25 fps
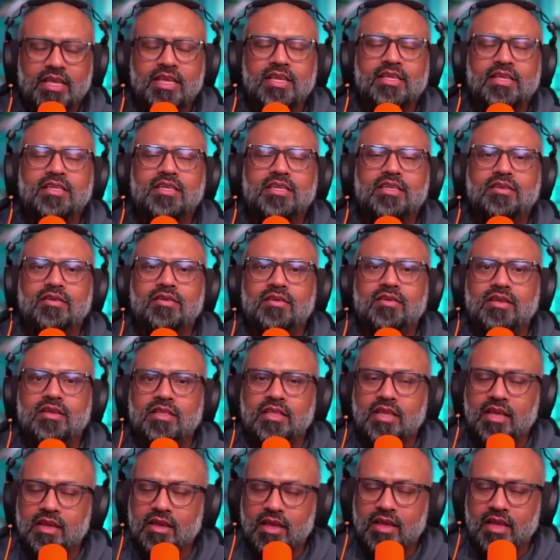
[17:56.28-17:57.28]

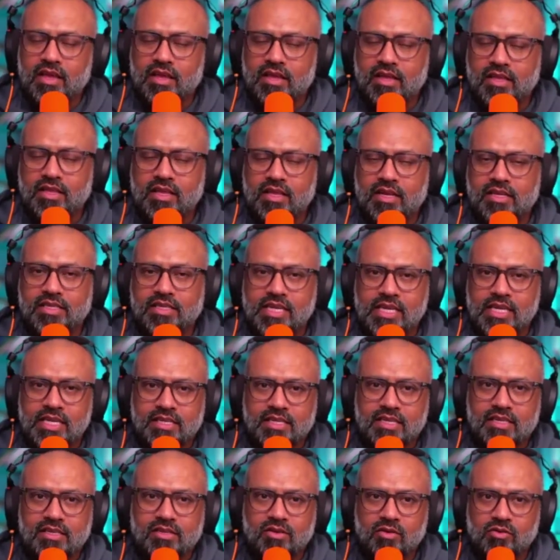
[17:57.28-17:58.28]
there is an
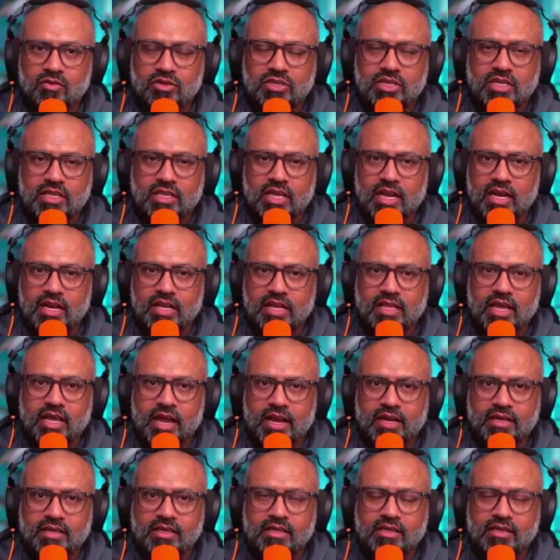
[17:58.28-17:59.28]
easy solution then in
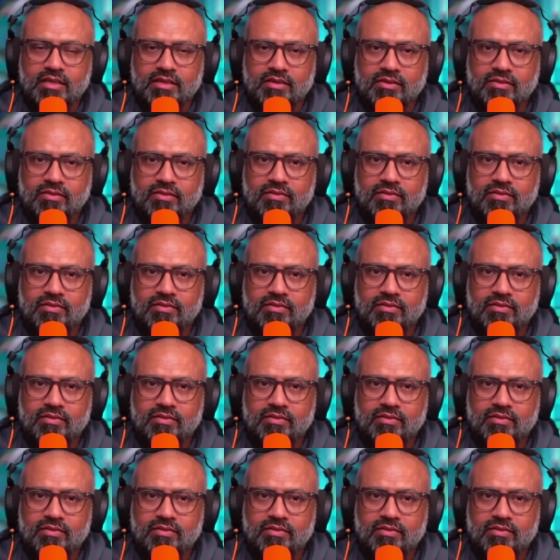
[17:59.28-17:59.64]
the end